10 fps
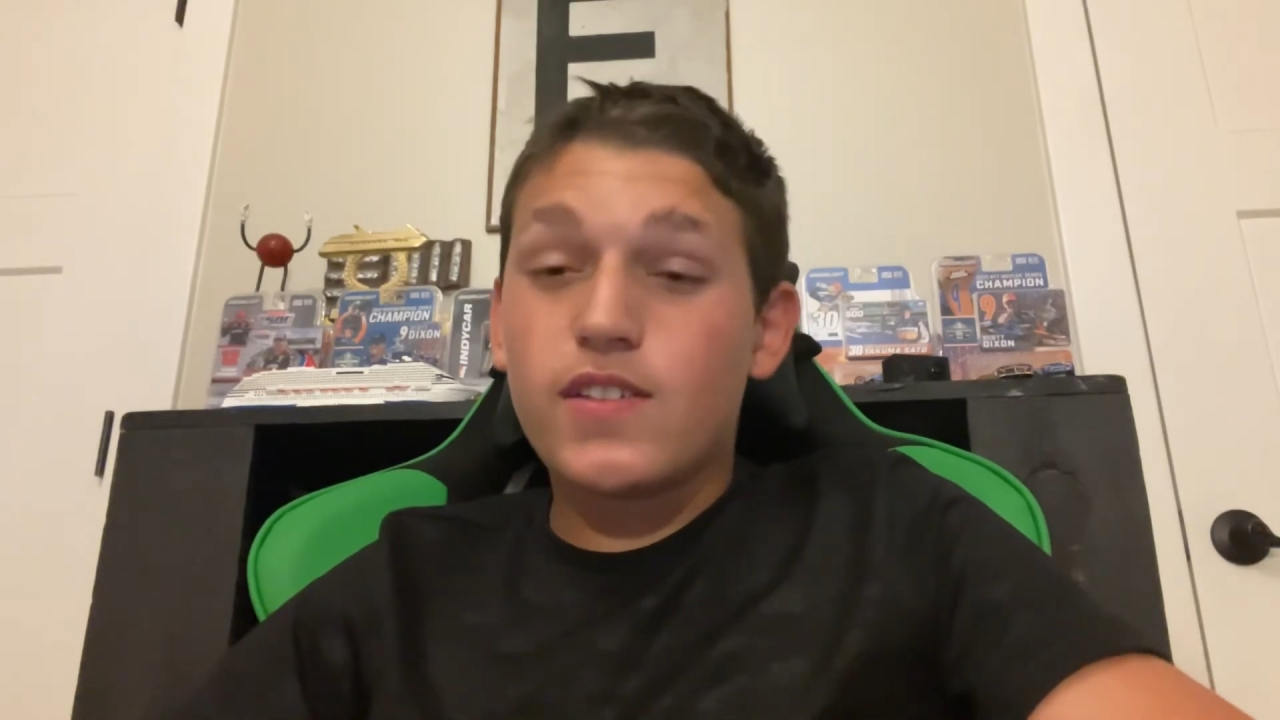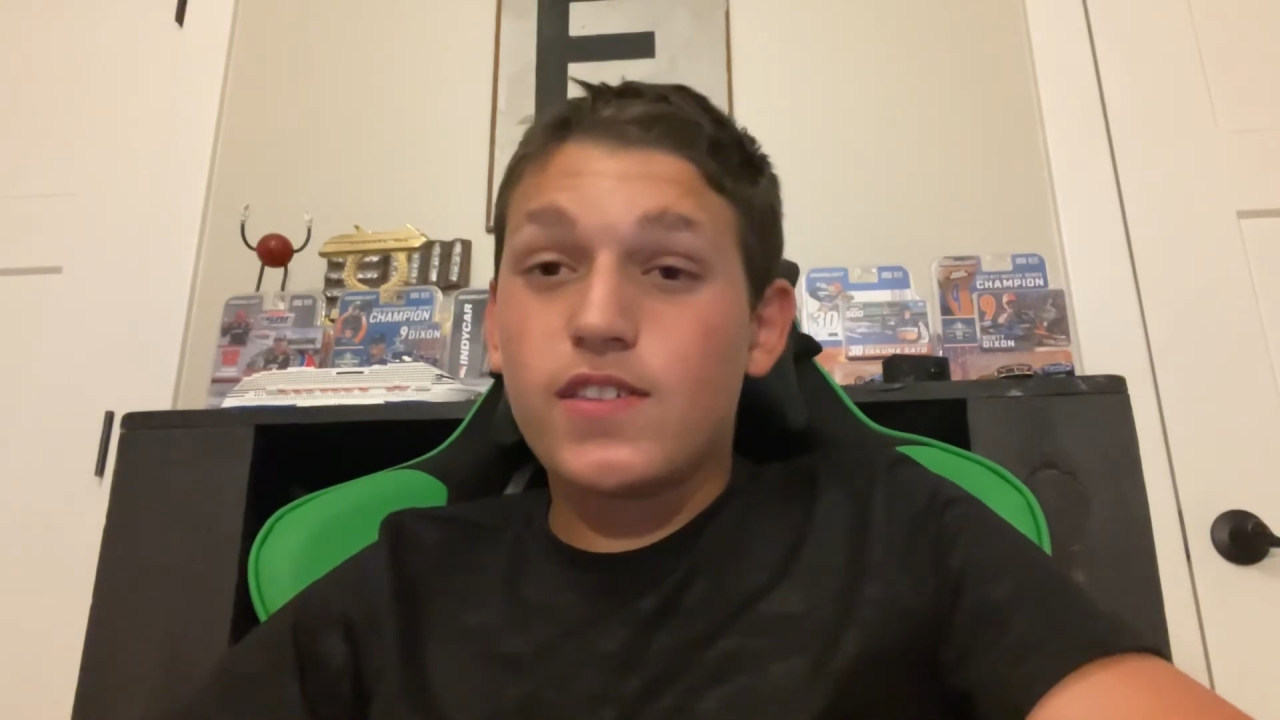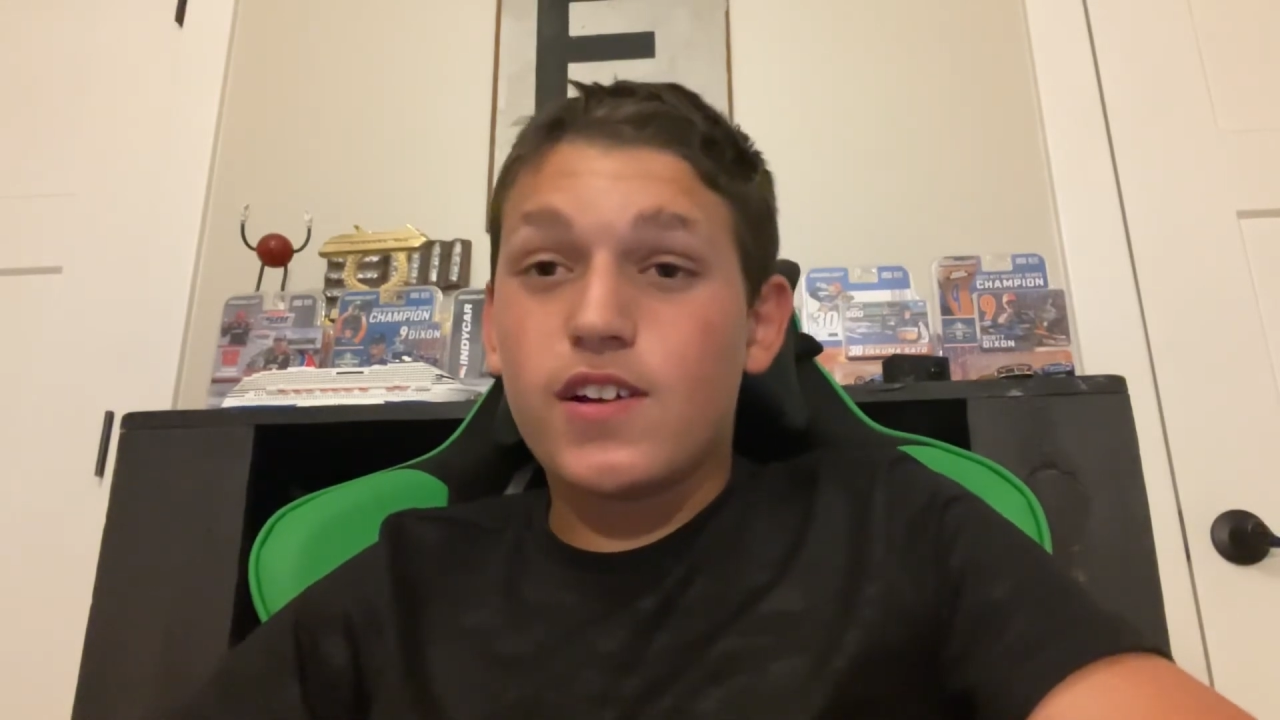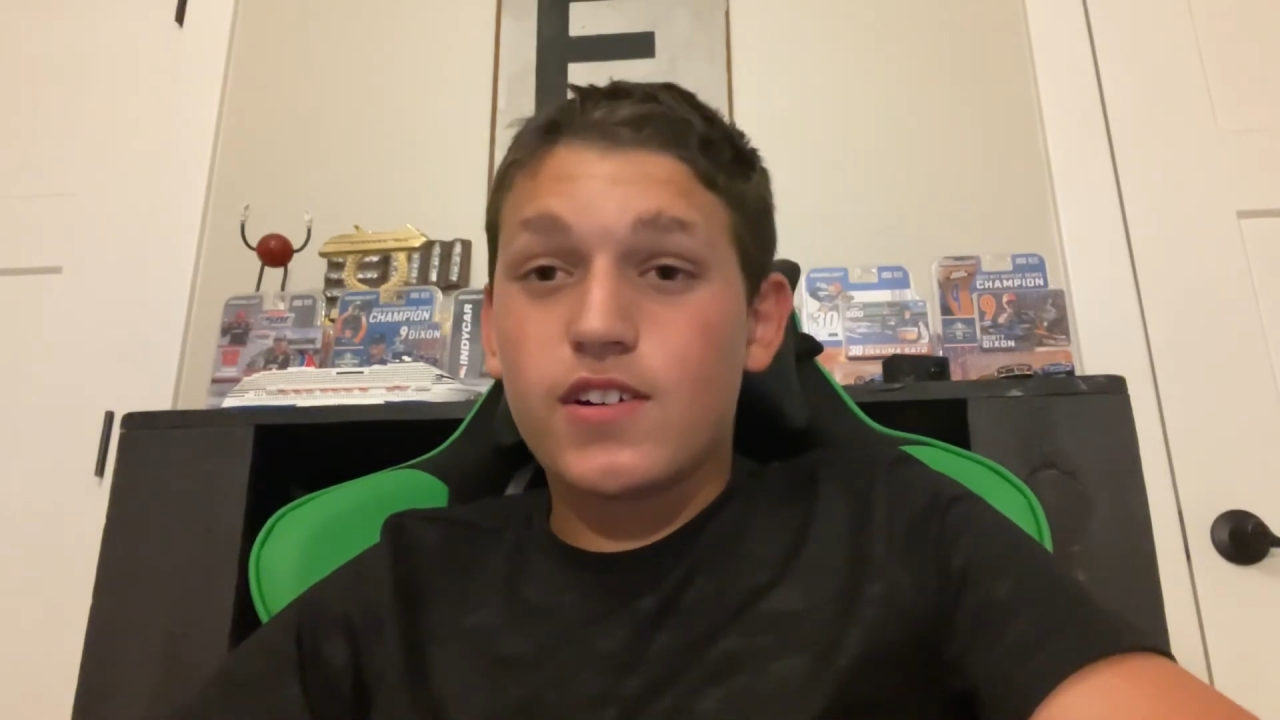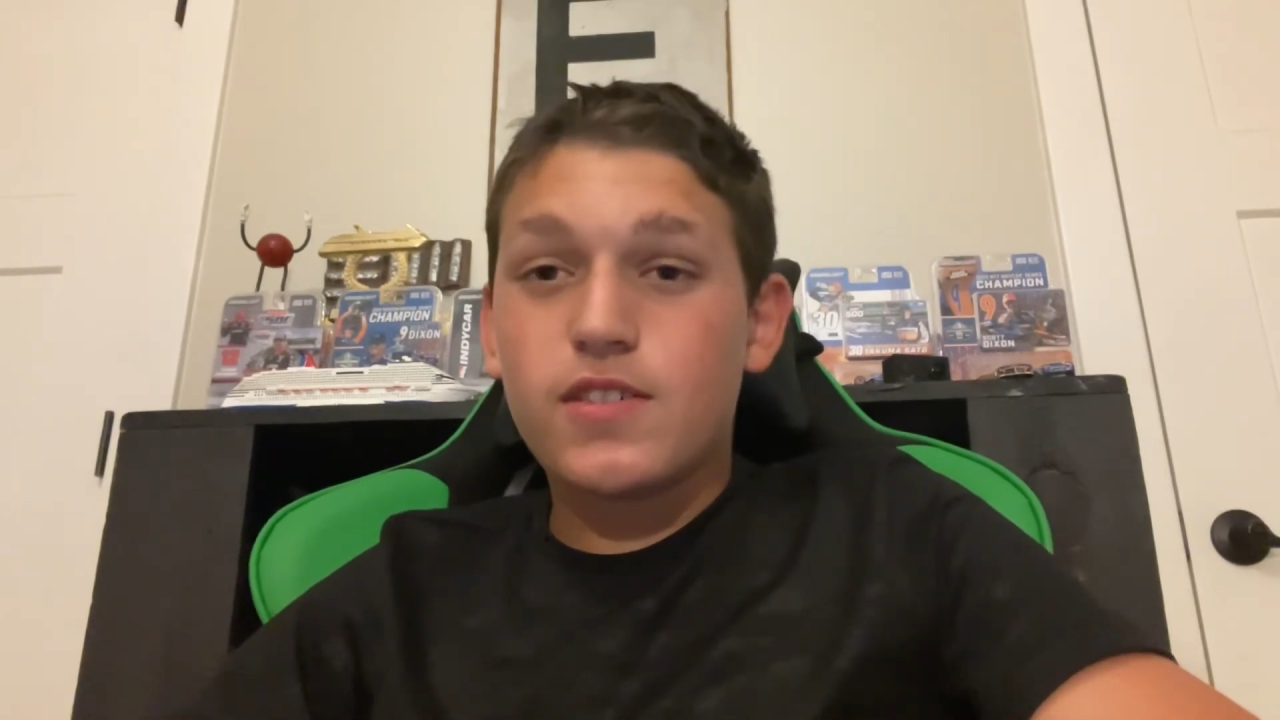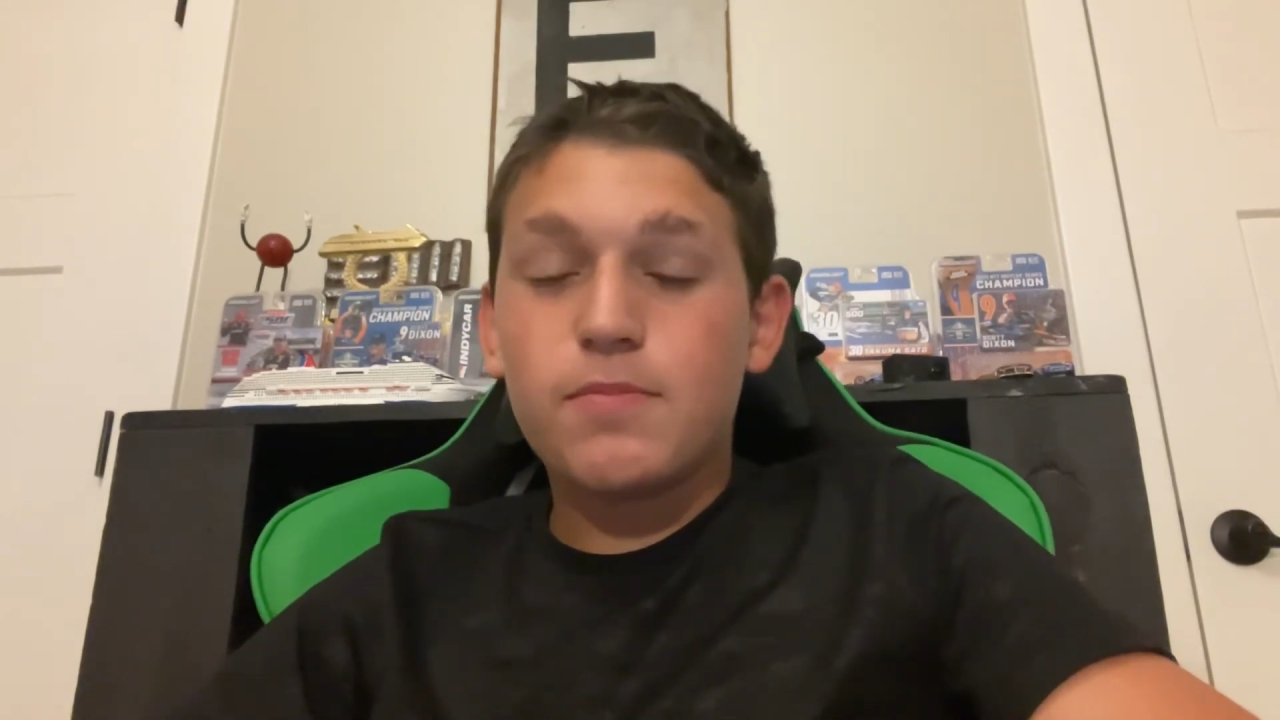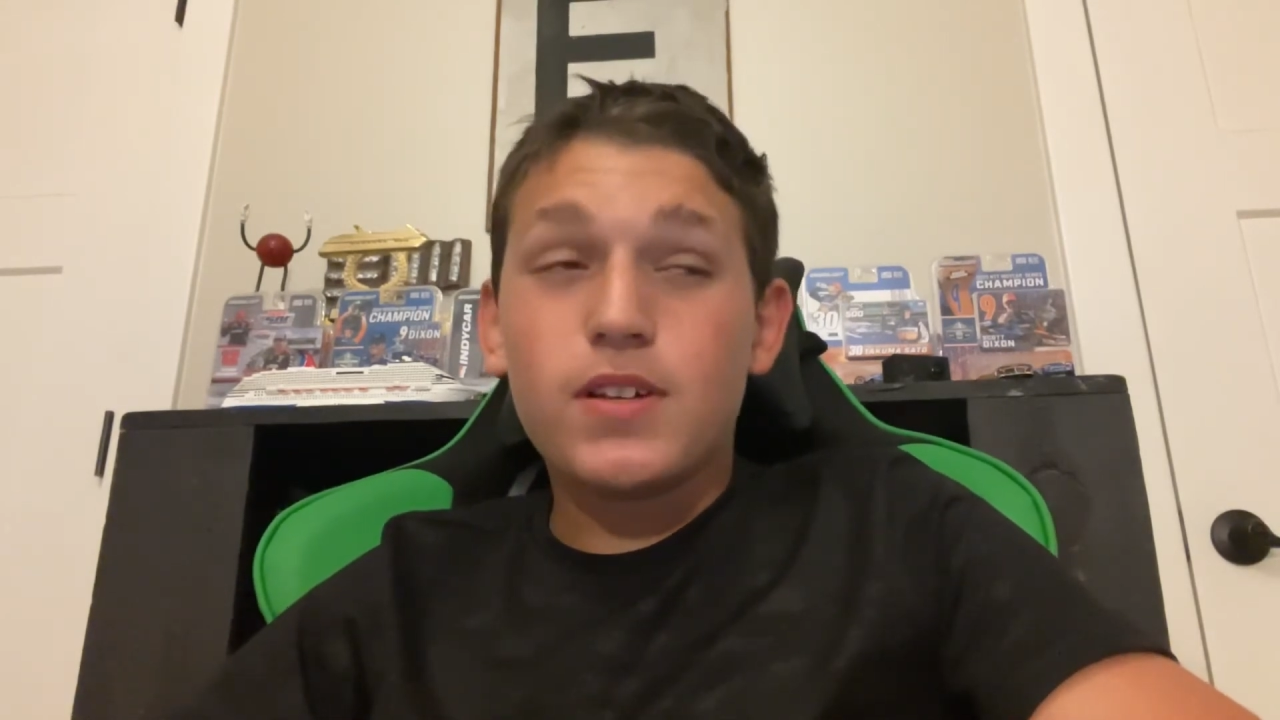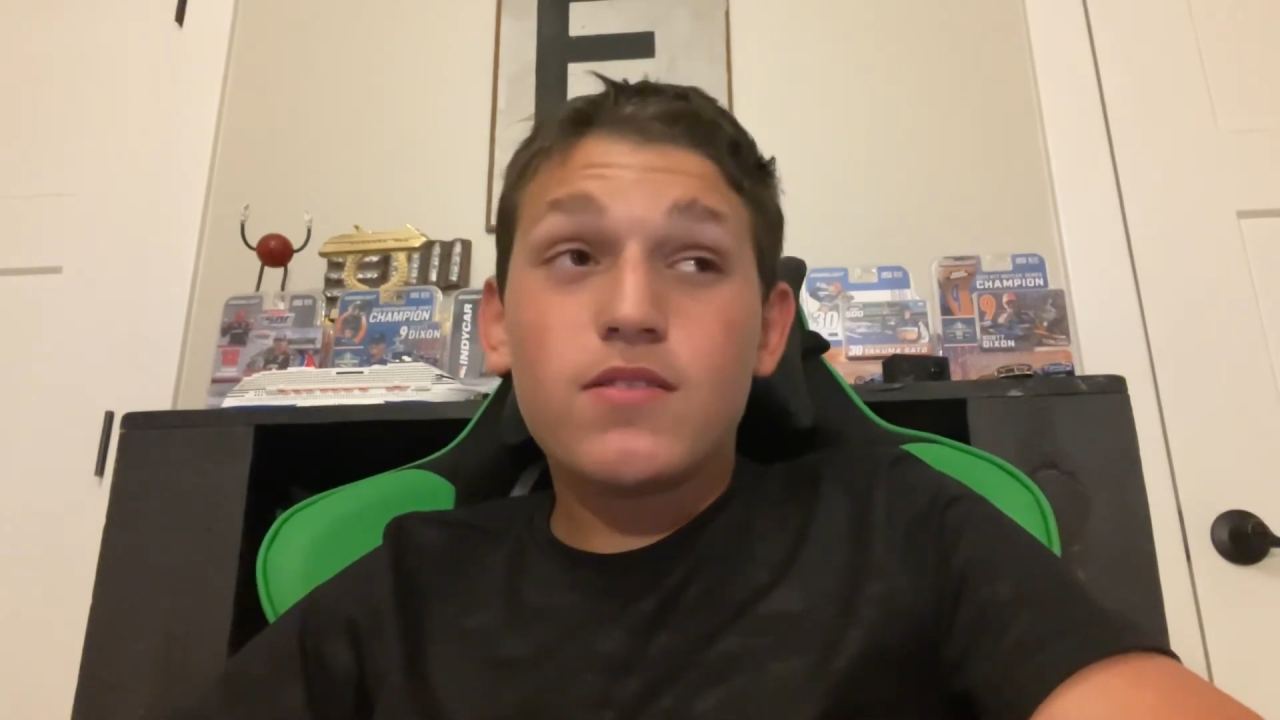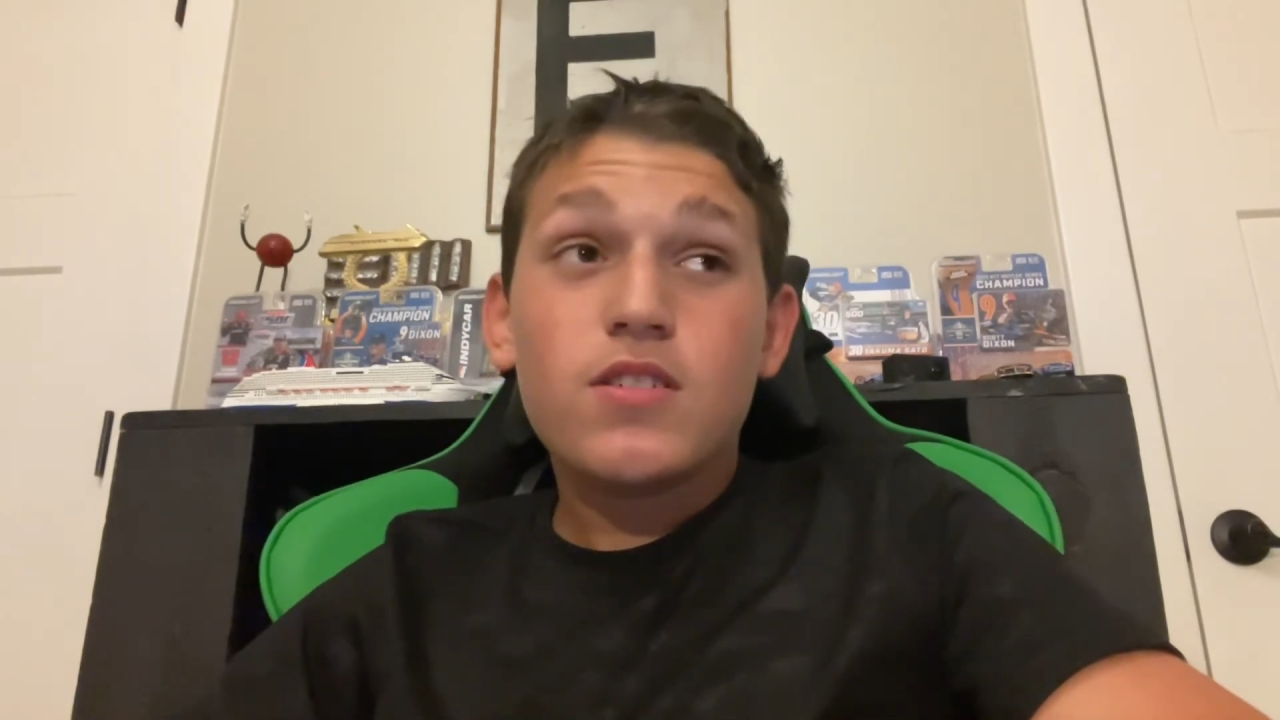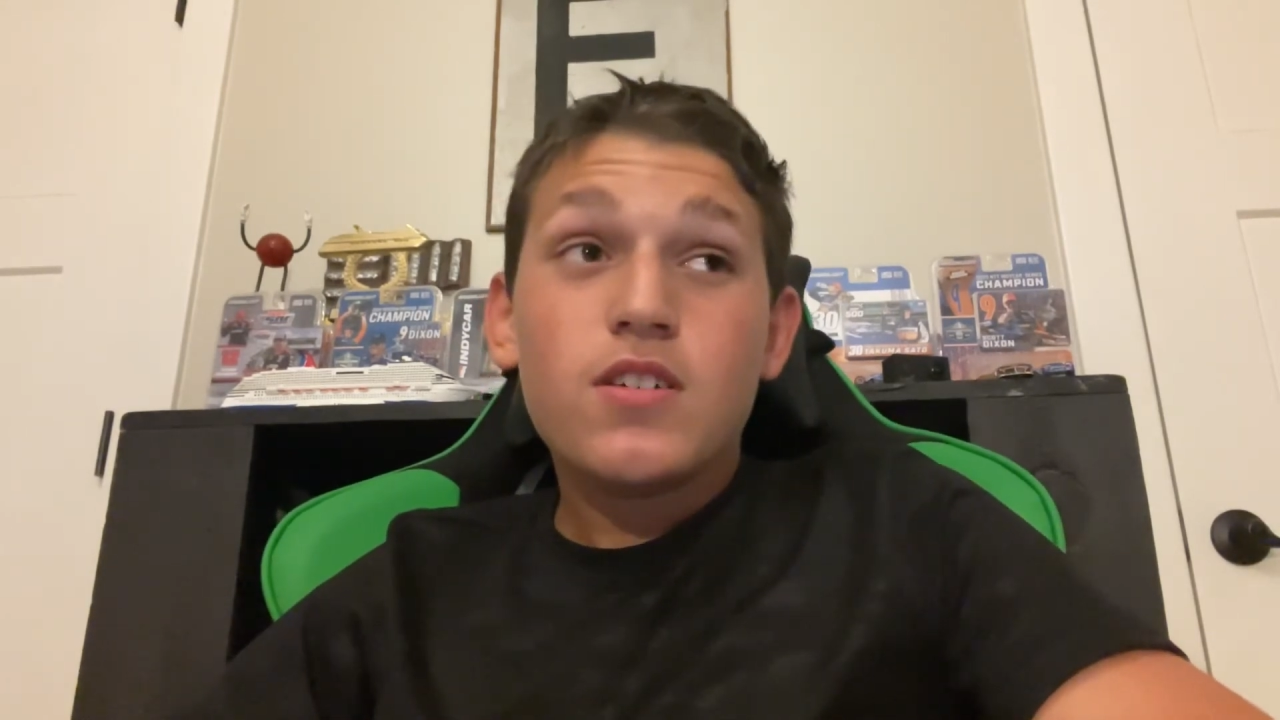of sucks. But